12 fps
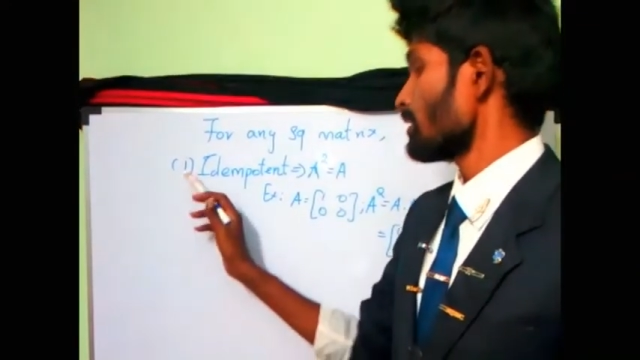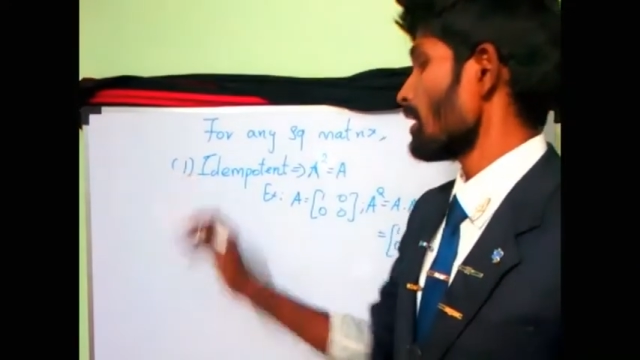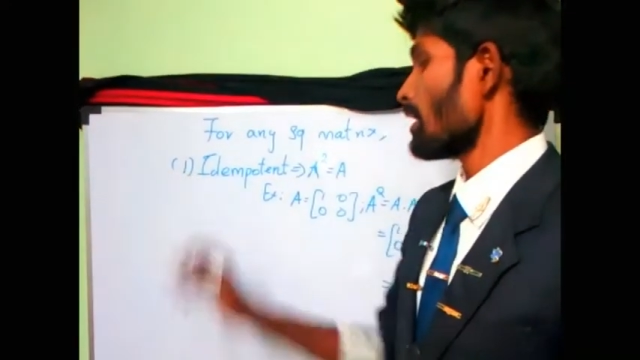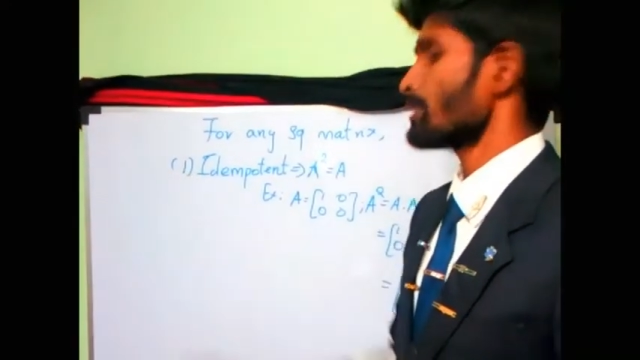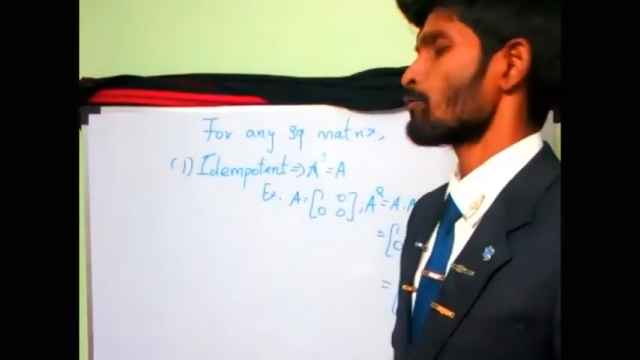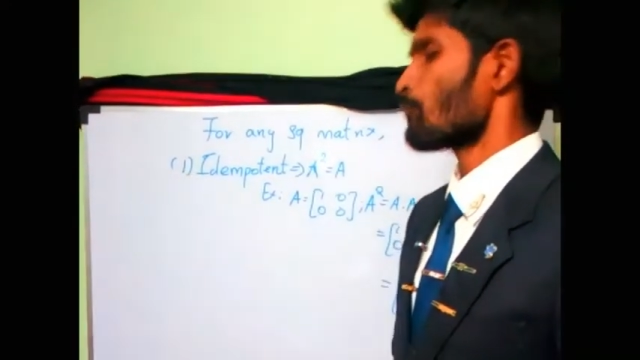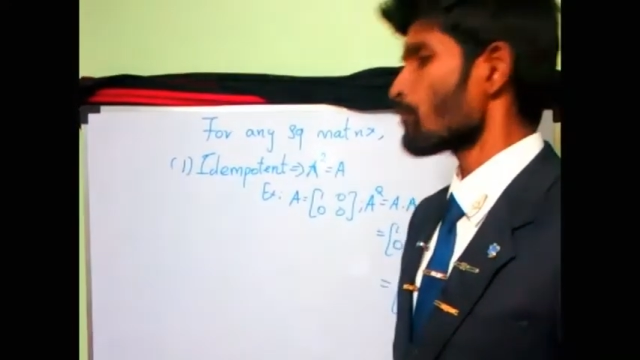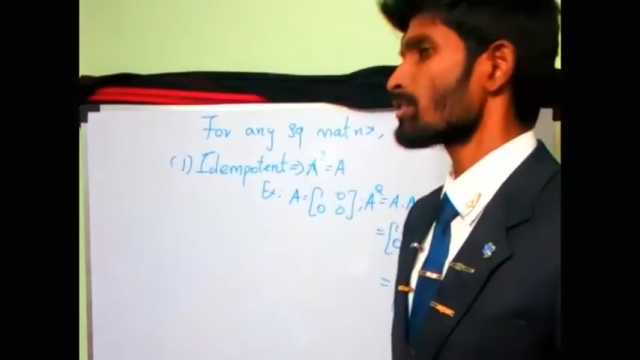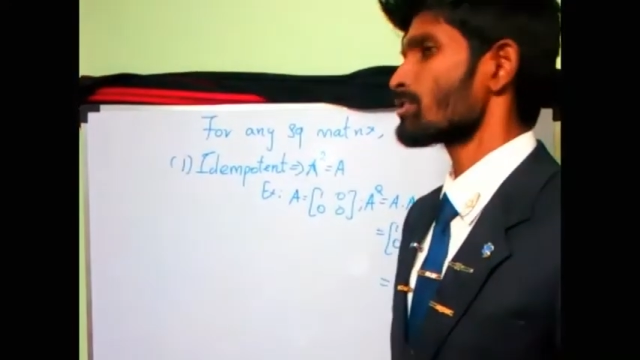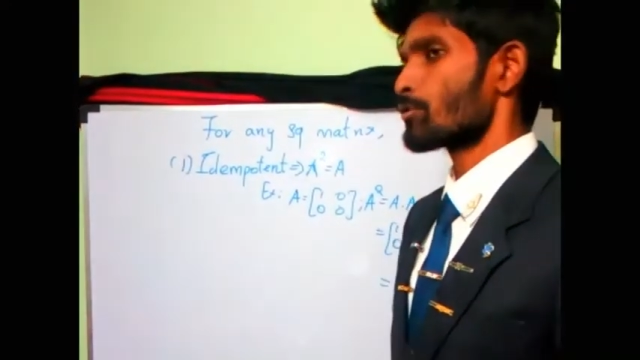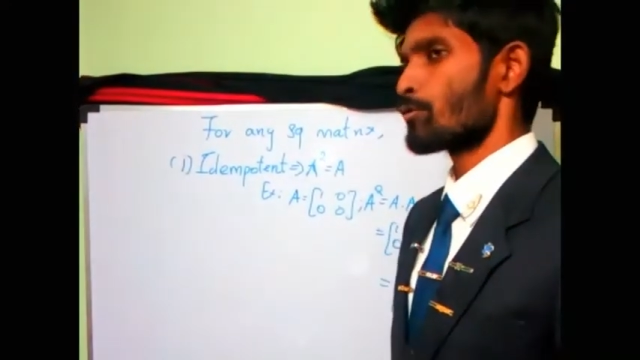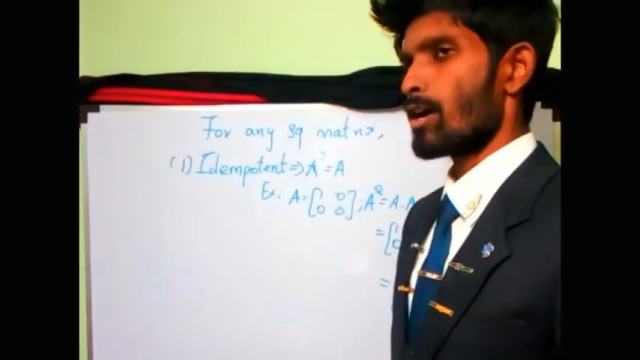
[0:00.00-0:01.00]
And the
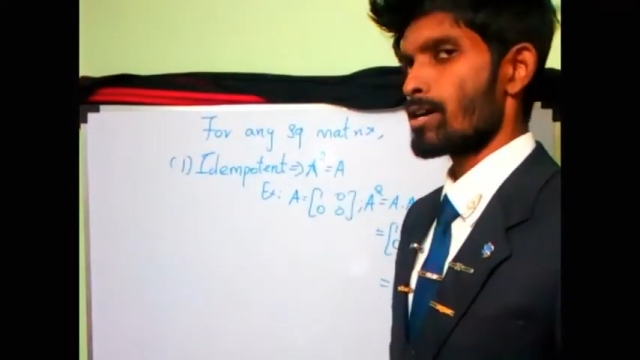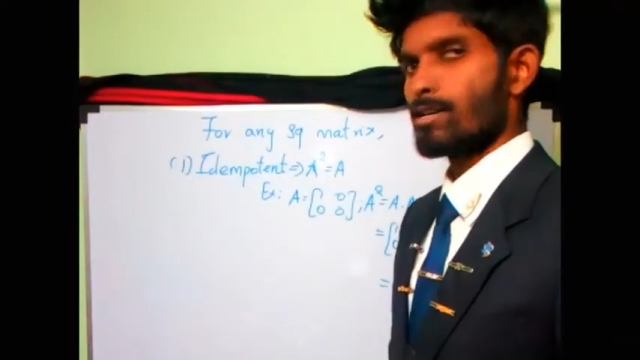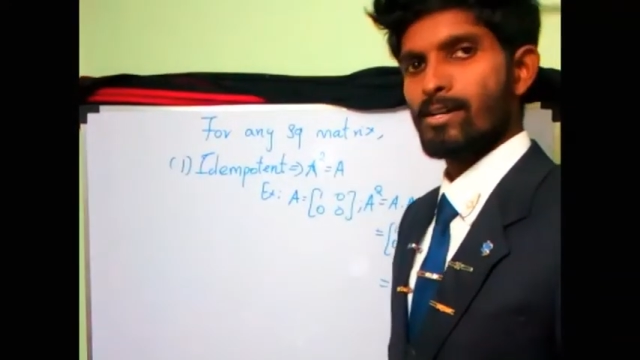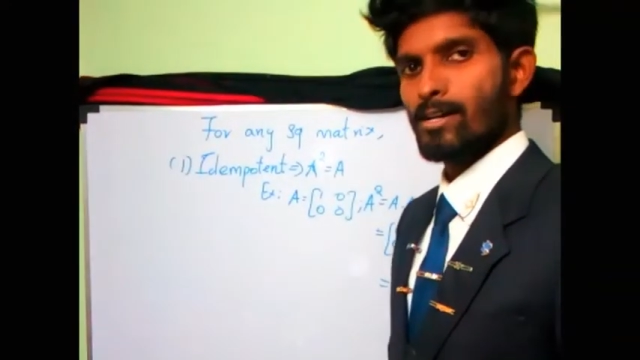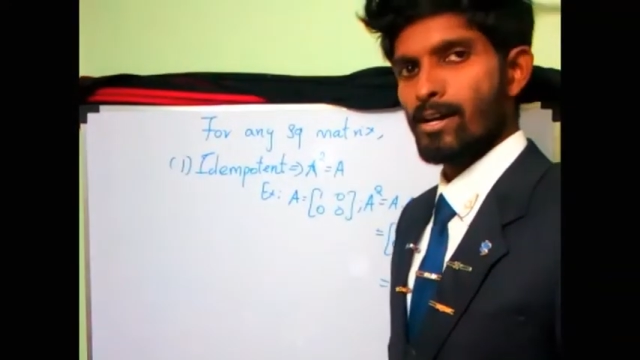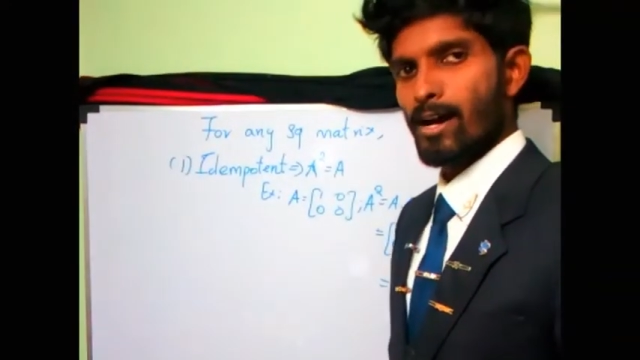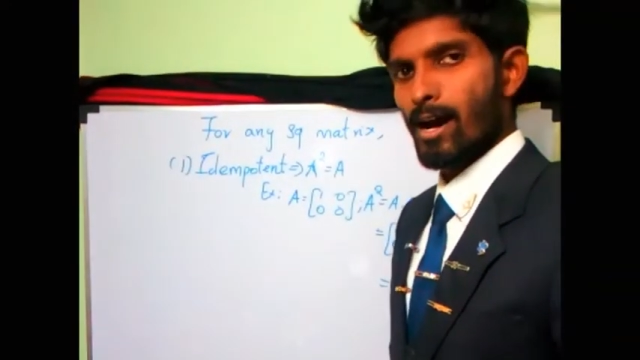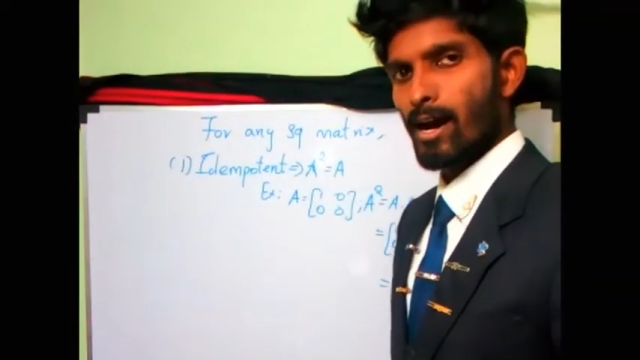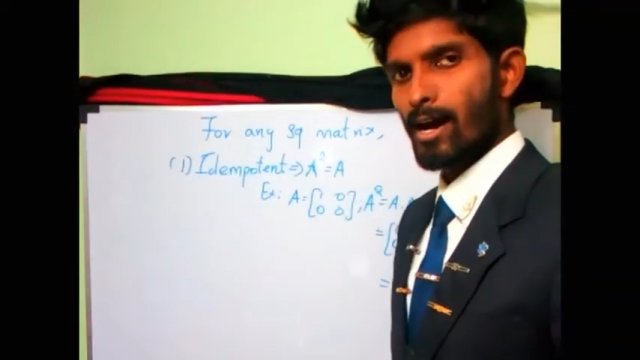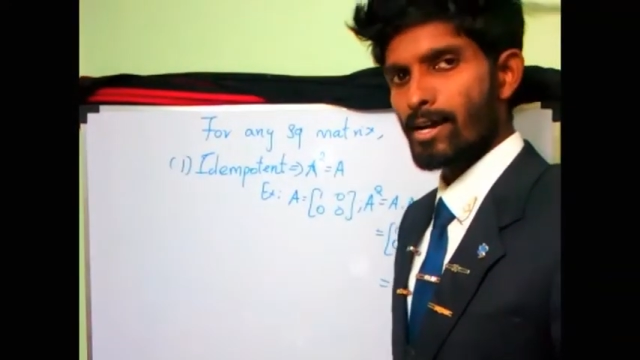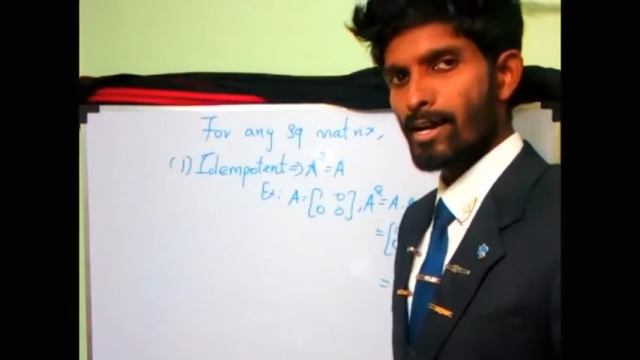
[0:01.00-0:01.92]
first one, I